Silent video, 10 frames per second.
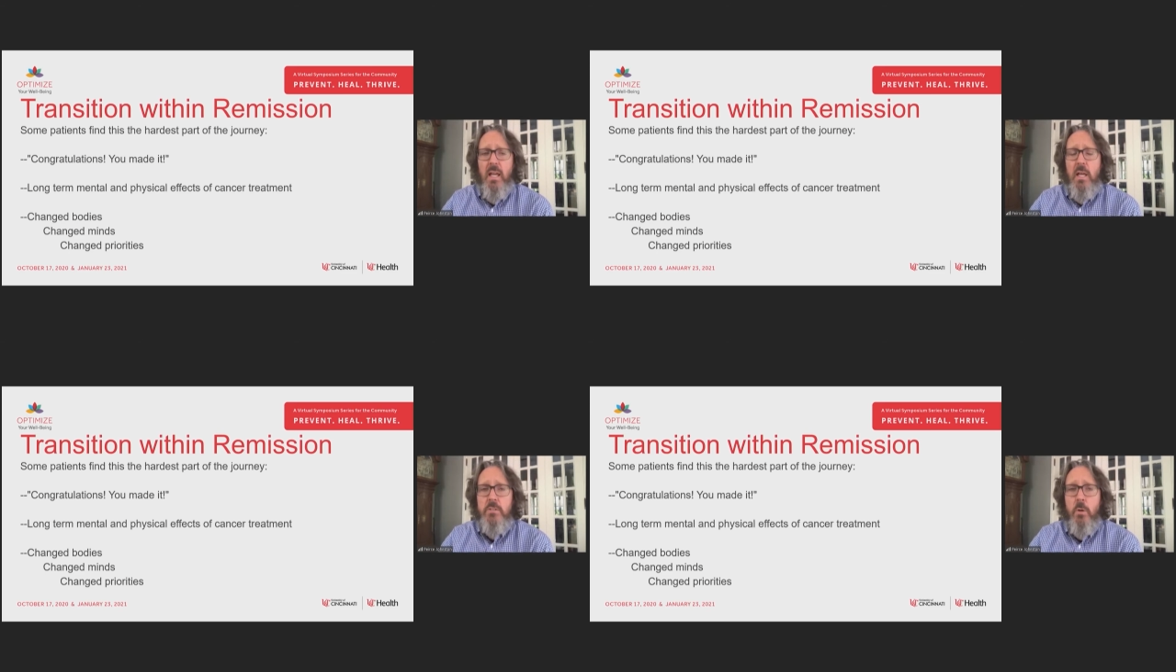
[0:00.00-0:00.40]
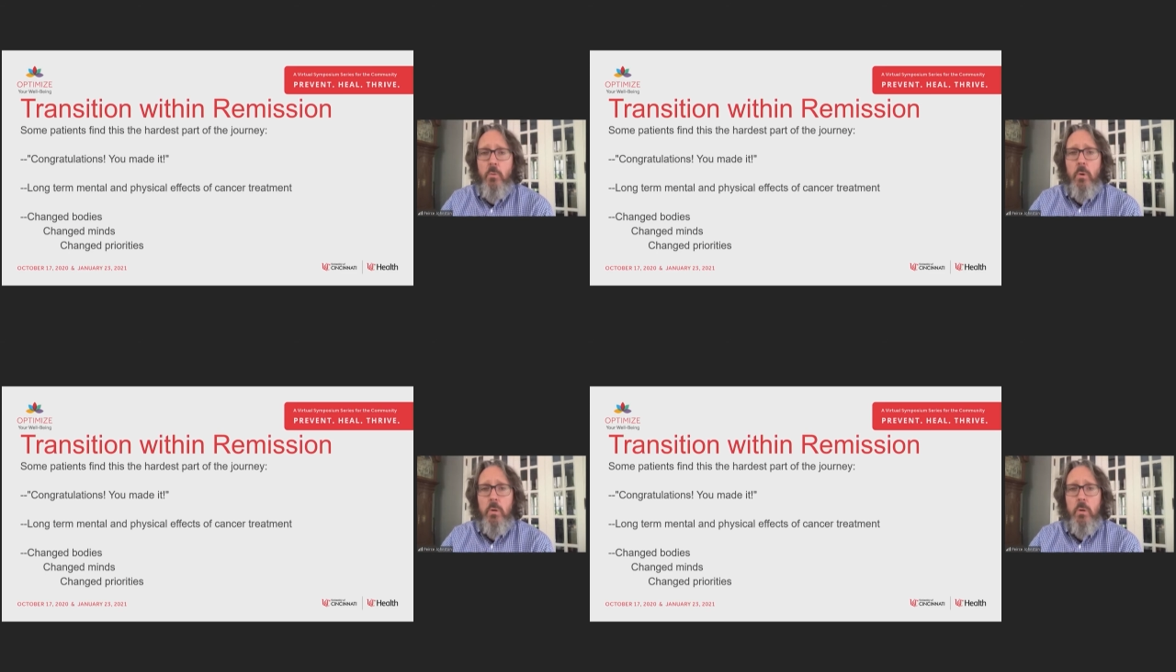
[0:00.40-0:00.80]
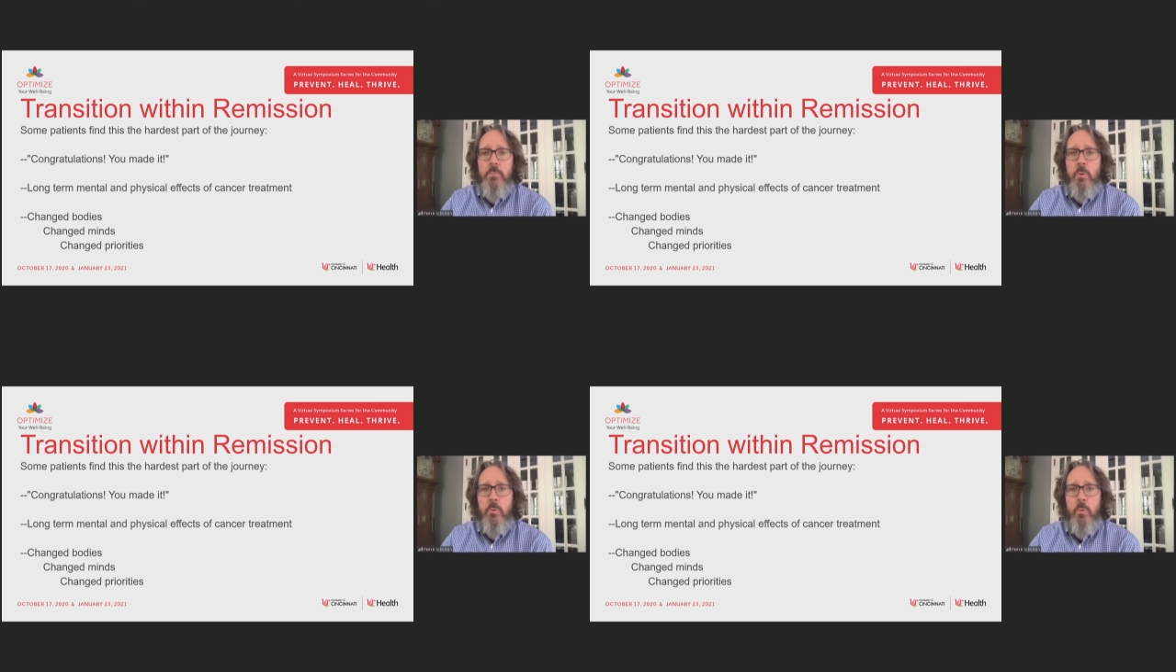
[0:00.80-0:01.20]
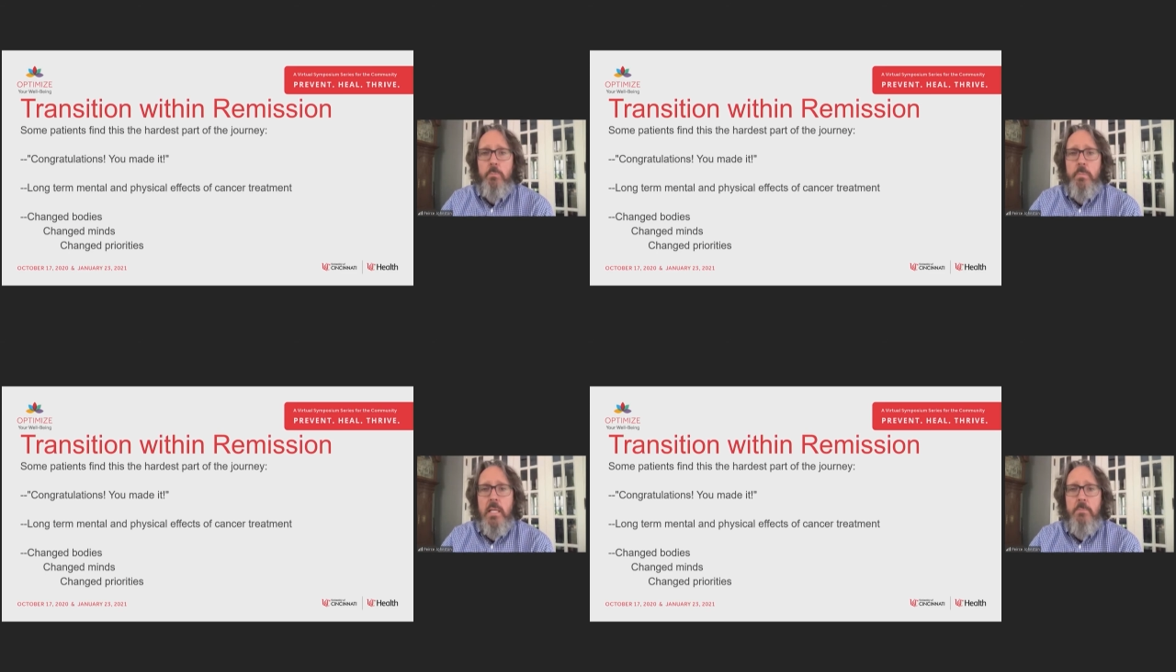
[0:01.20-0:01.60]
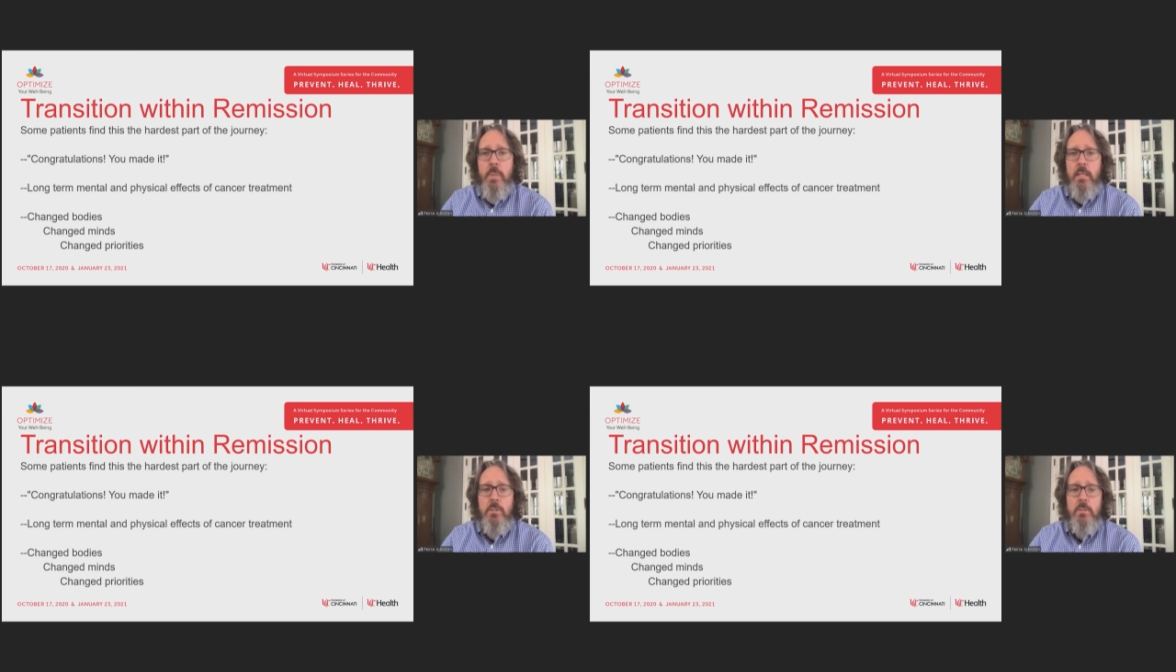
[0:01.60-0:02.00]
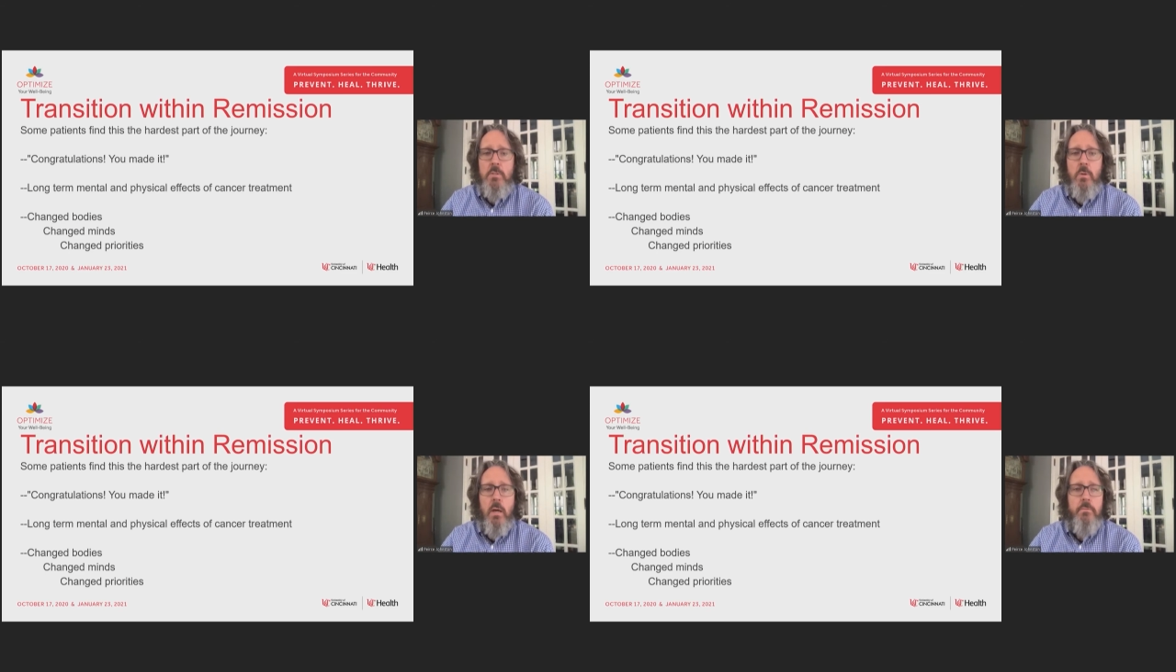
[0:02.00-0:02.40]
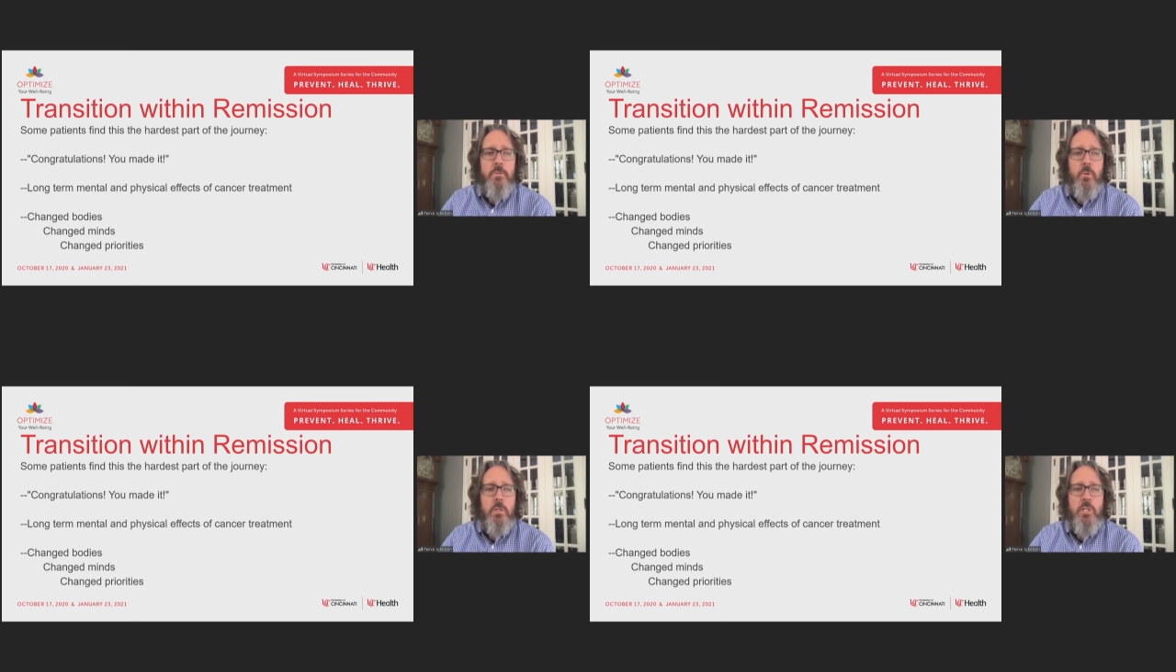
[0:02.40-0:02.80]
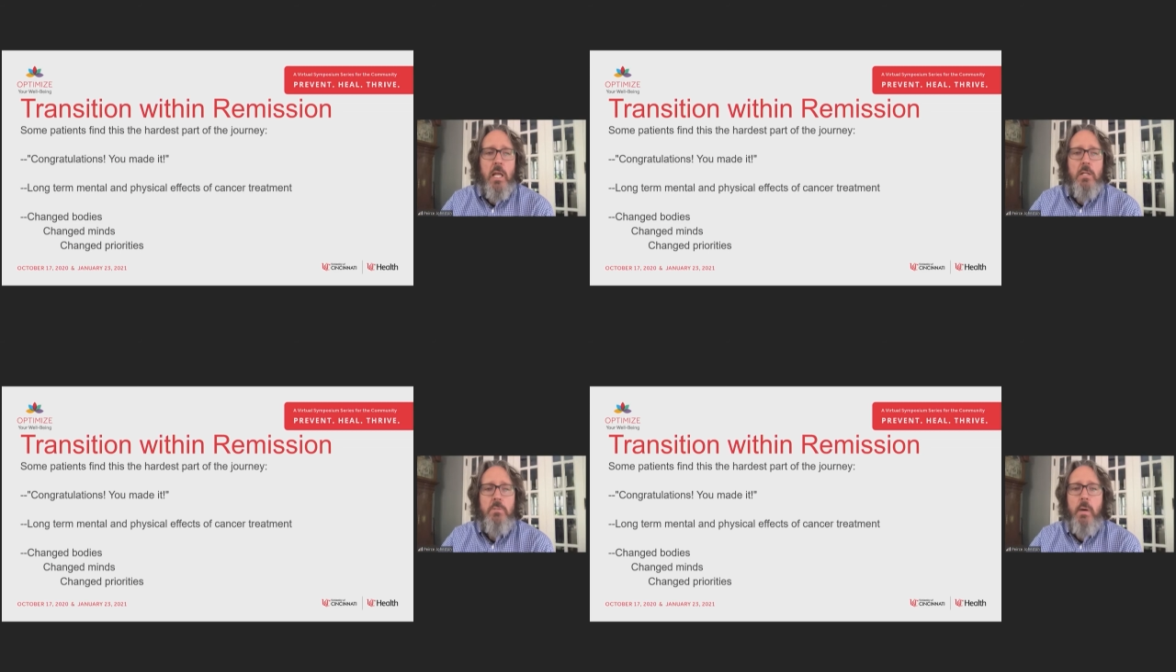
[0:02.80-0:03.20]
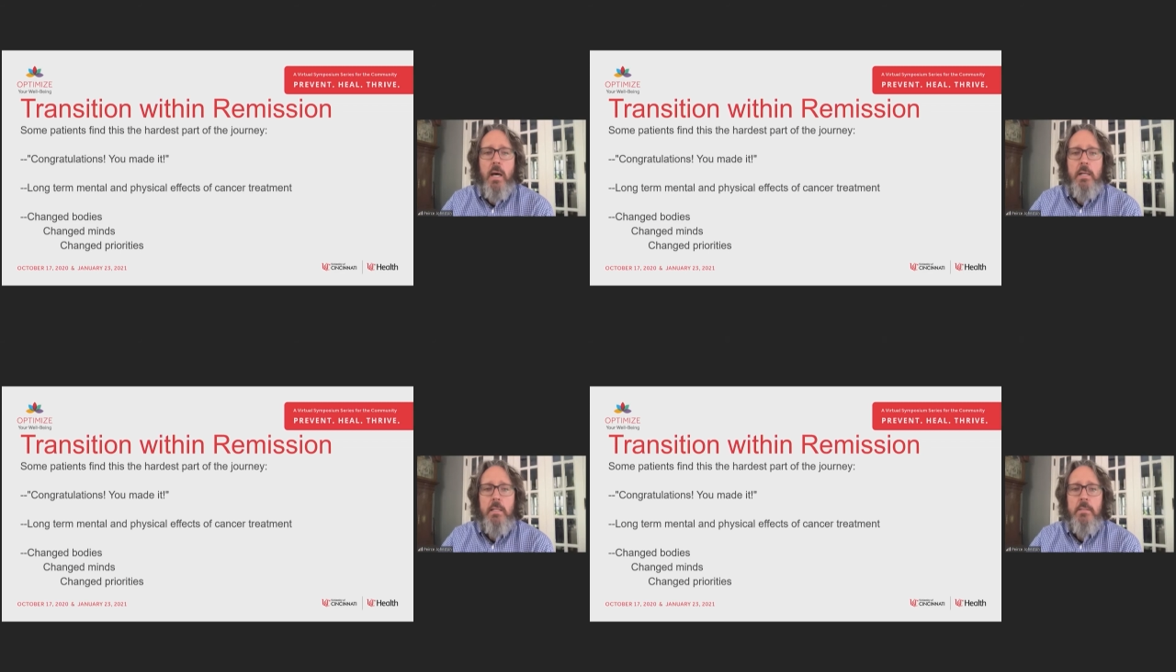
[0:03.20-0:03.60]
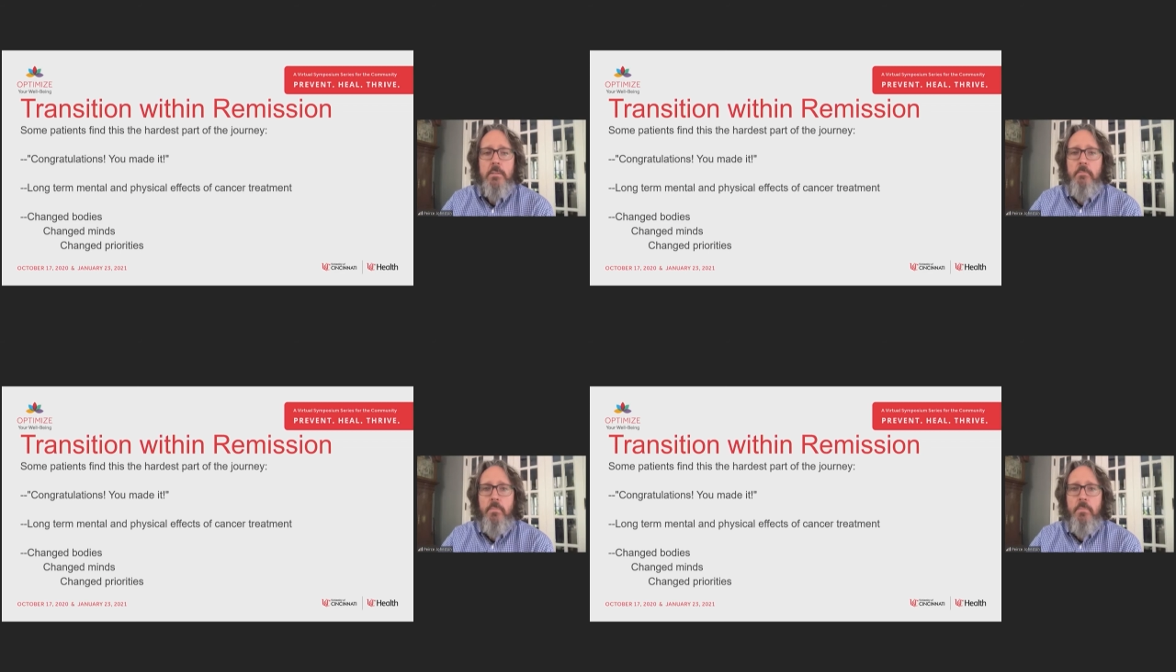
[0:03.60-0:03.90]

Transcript: So we're meeting patients who have sort of changed bodies